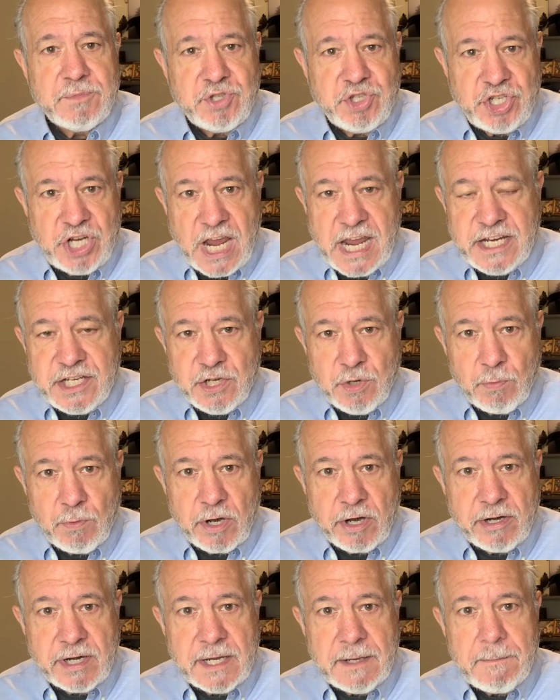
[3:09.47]

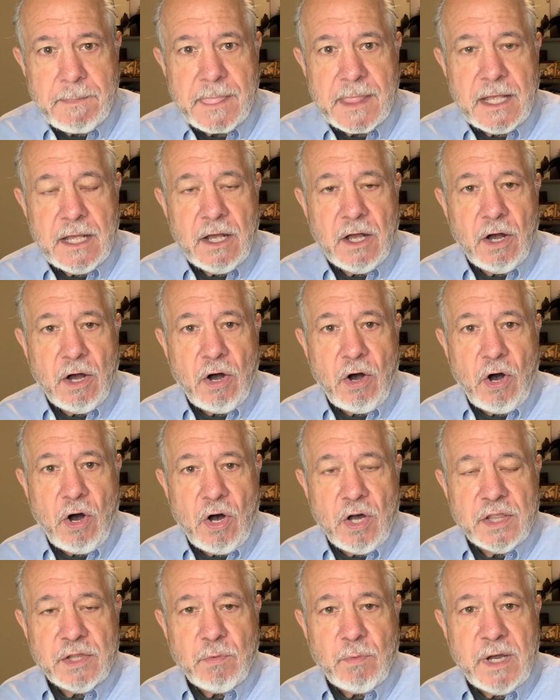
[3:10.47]
January all
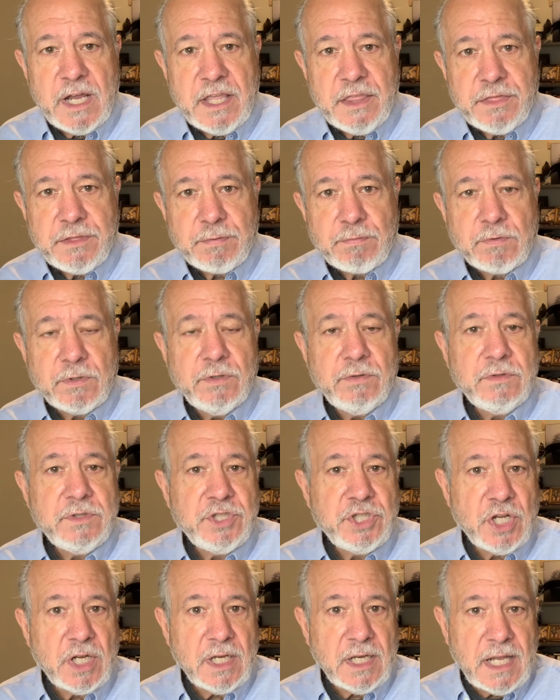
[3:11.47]
the way through
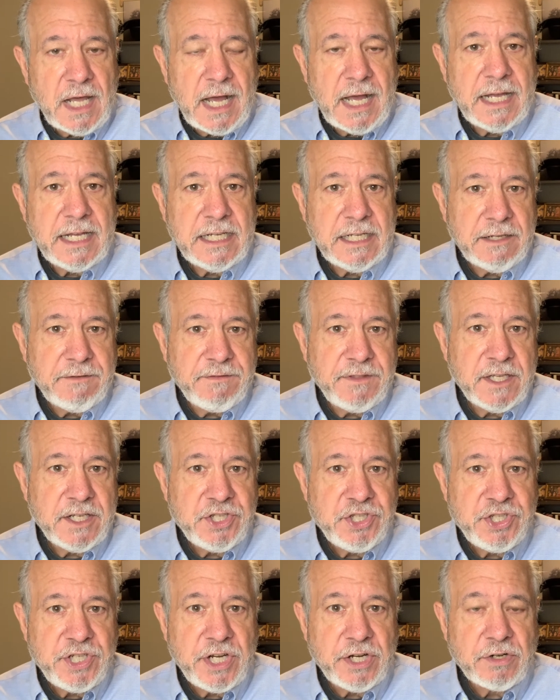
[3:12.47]
July of
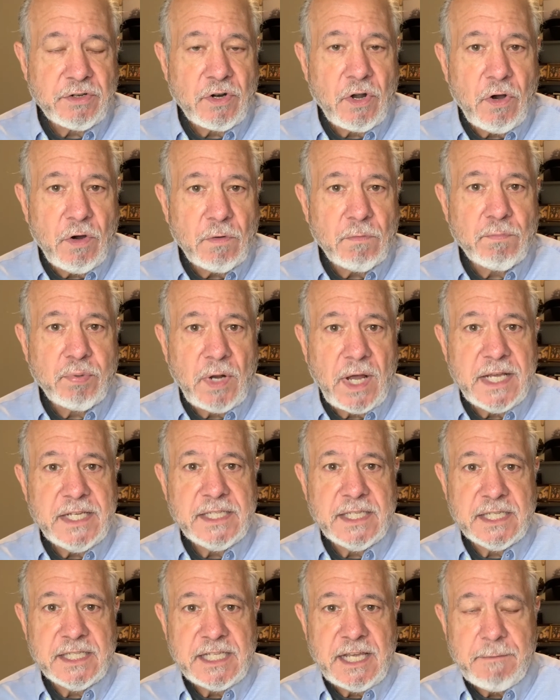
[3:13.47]
this year, home
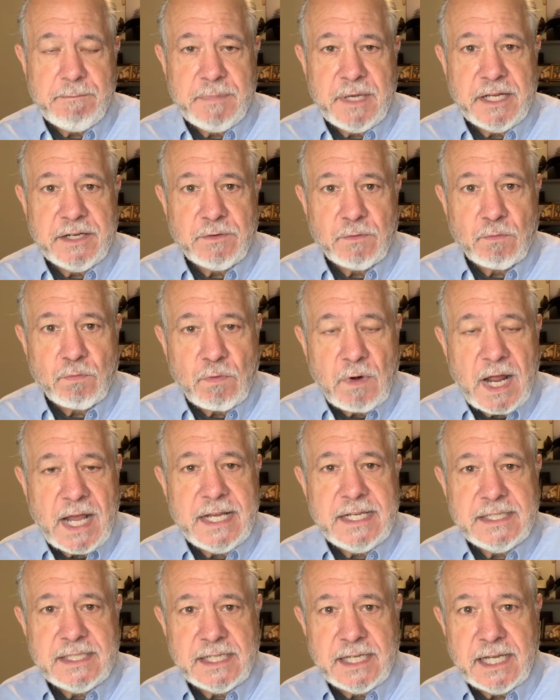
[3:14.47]
prices have been
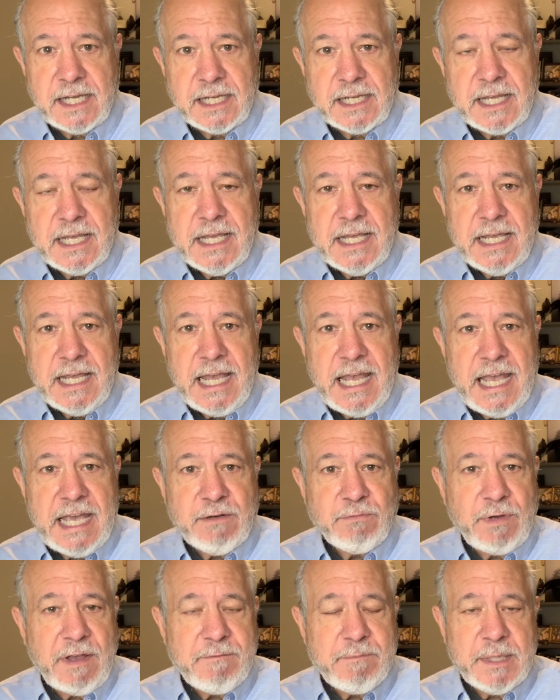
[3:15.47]
rising, and
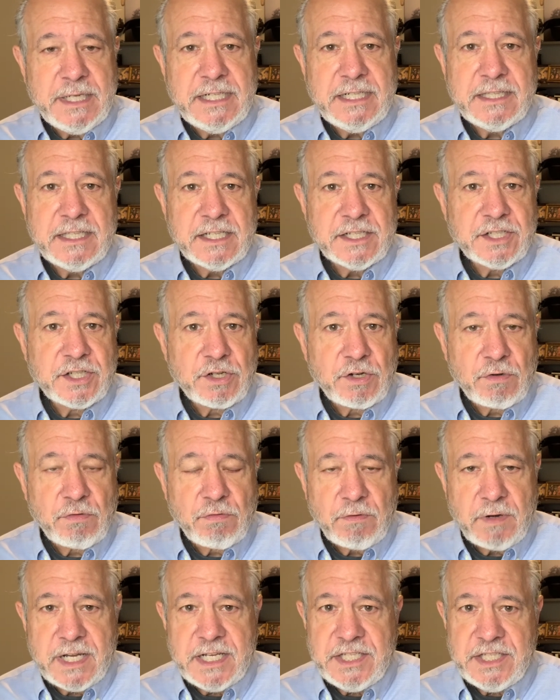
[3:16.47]
we've been in this
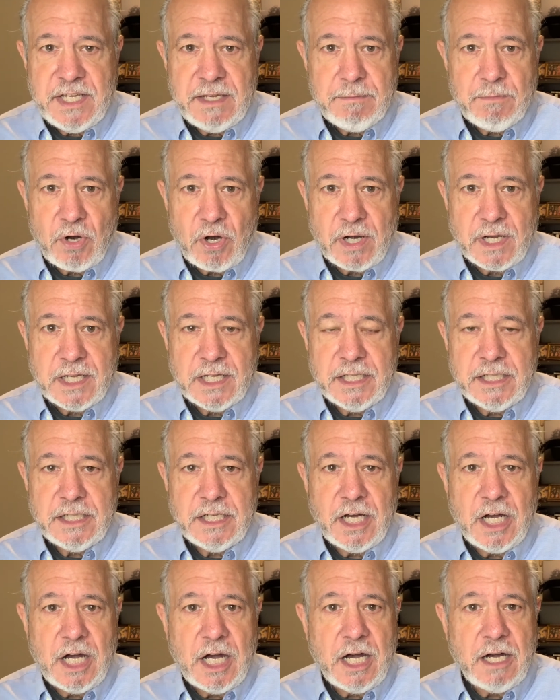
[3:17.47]
crazy market
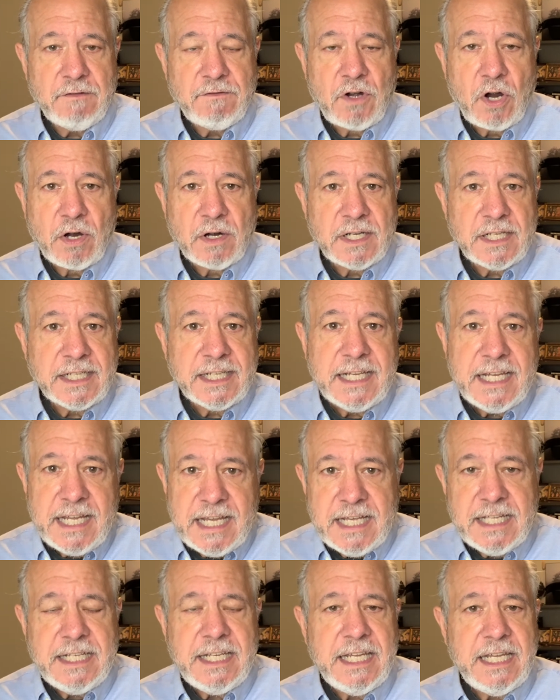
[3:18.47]
of hardly
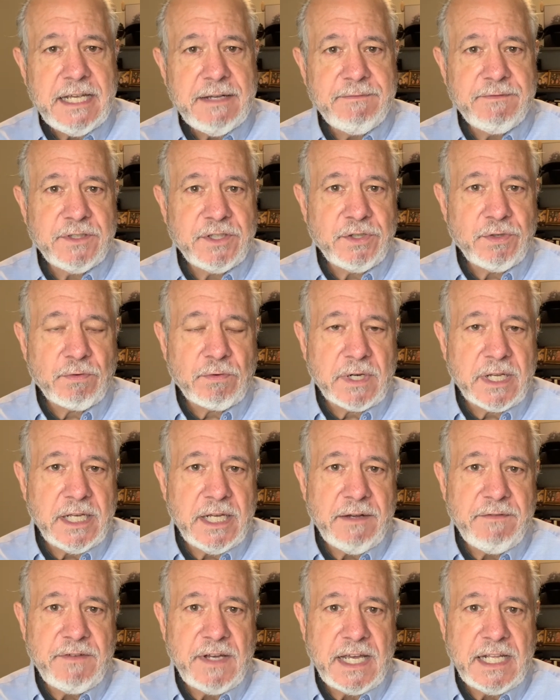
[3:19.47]
any inventory
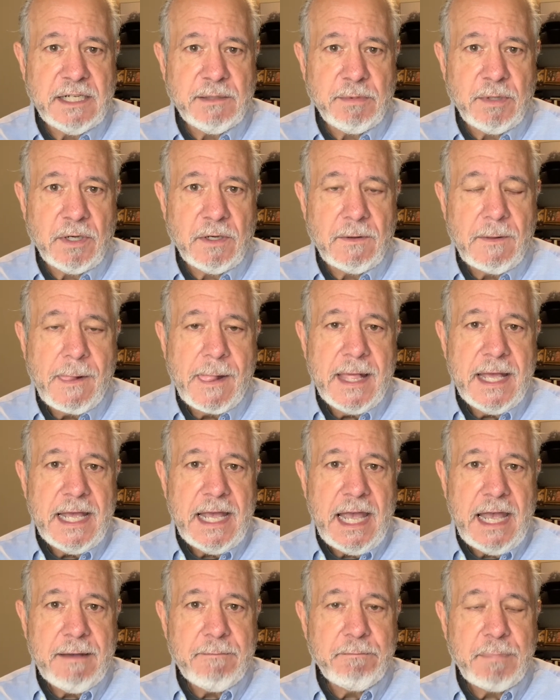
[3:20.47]
available
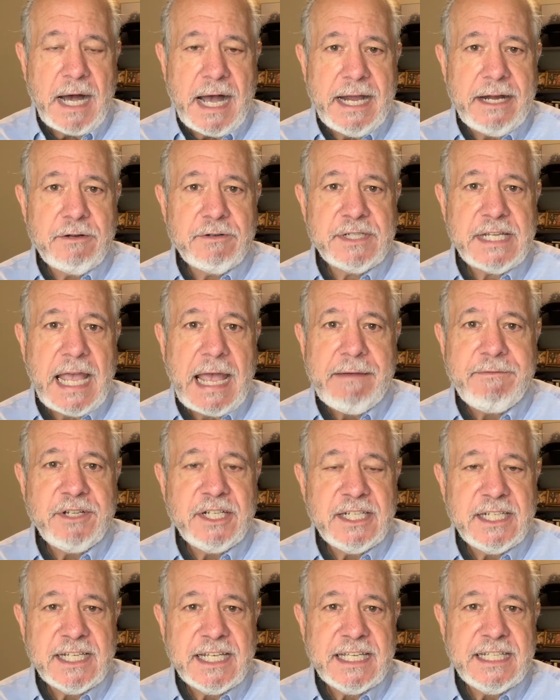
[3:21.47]
and buyers having
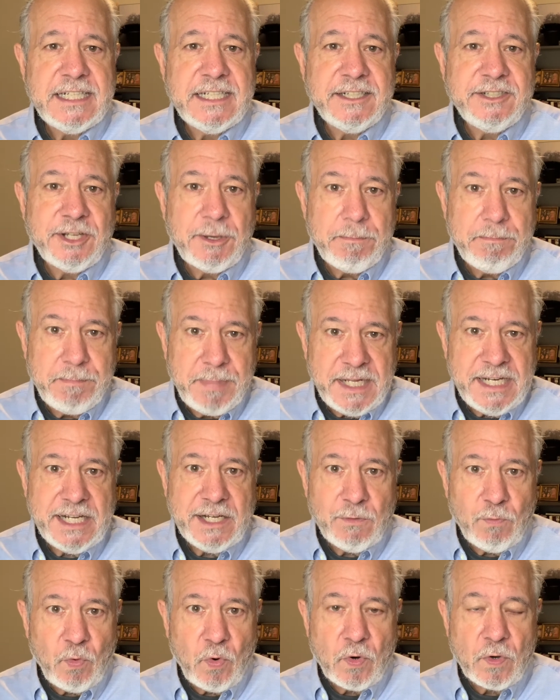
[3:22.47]
to get into bidding
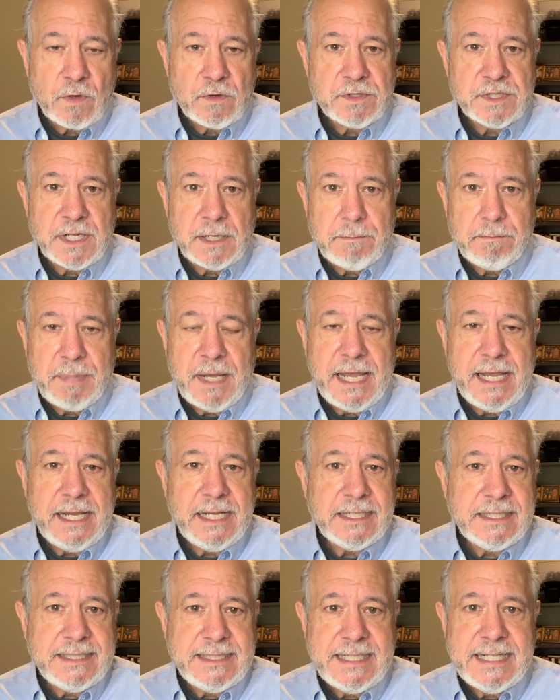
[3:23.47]
wars and
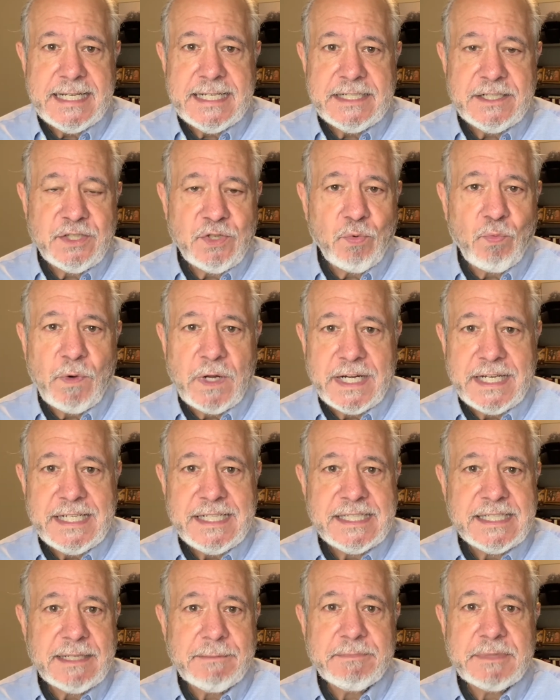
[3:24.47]
paying 10, 20,
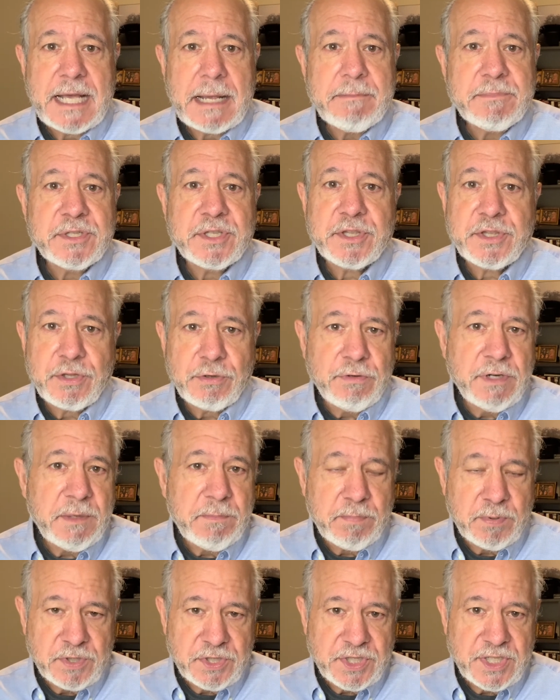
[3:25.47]
sometimes
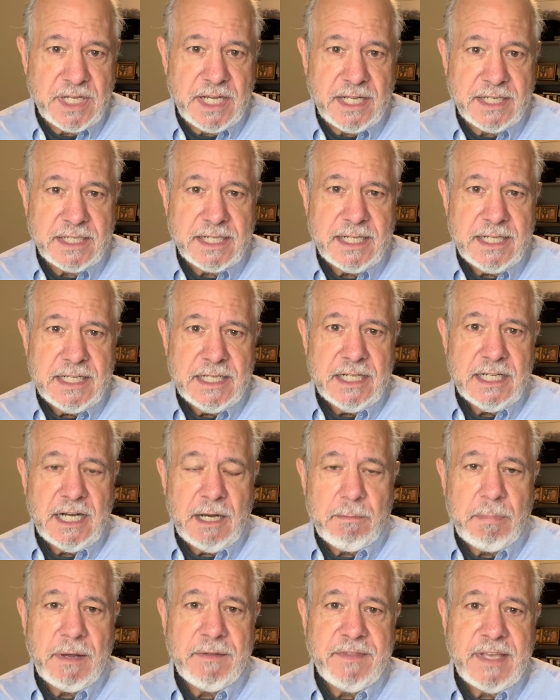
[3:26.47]
30%
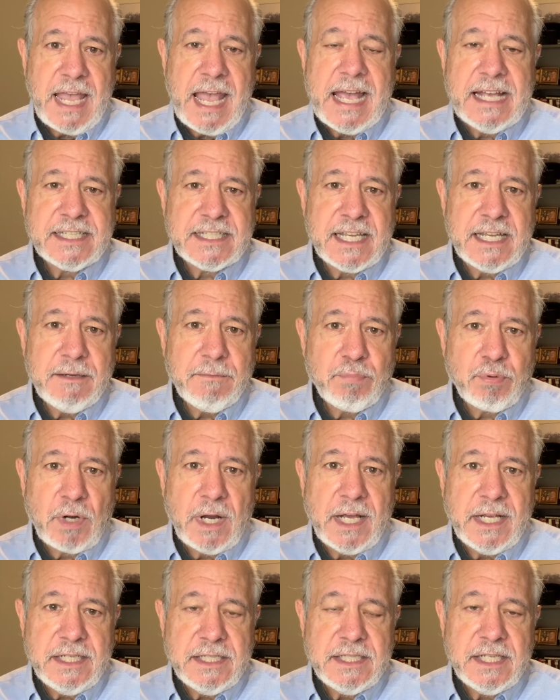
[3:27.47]
above the asking
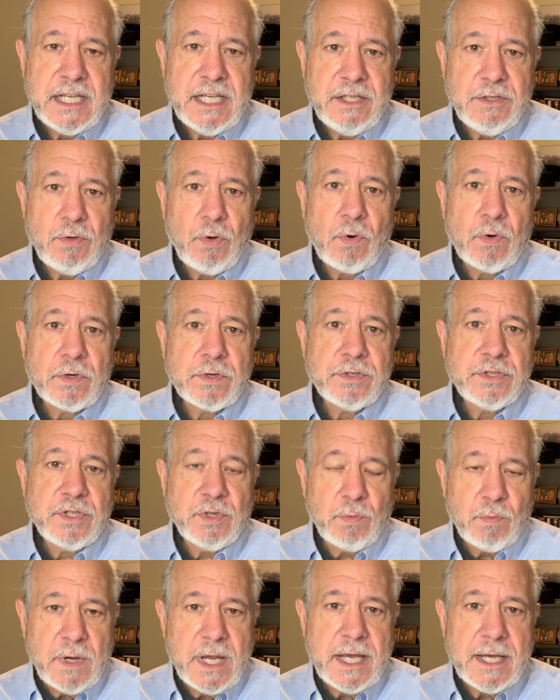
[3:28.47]
price in order to
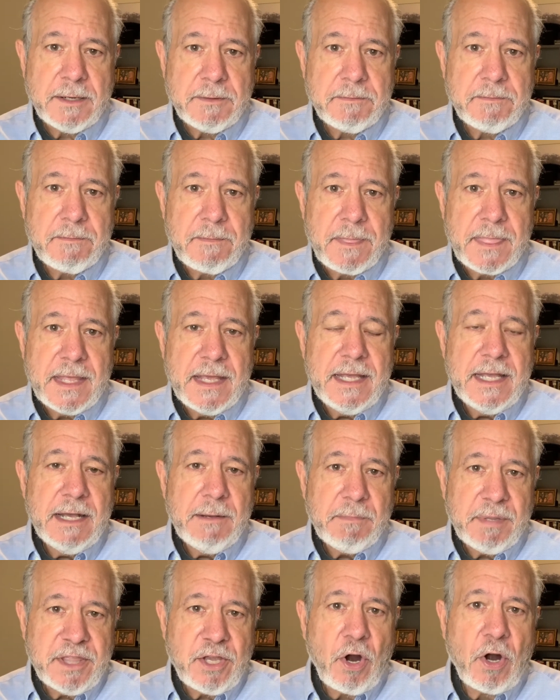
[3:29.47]
win.
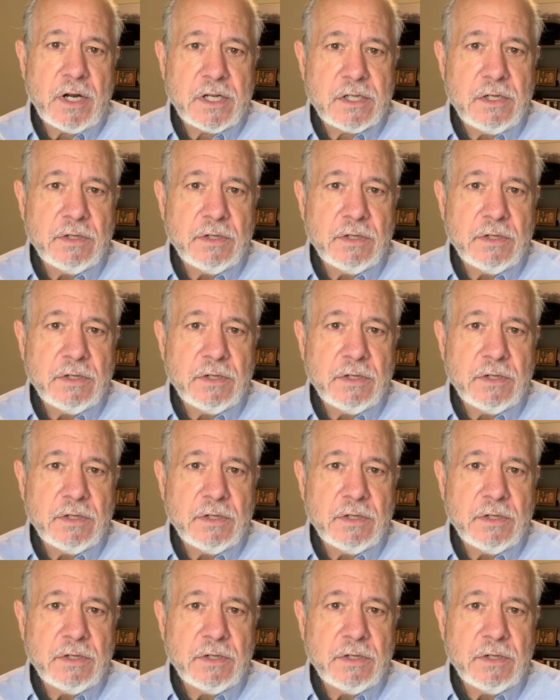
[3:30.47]
But the article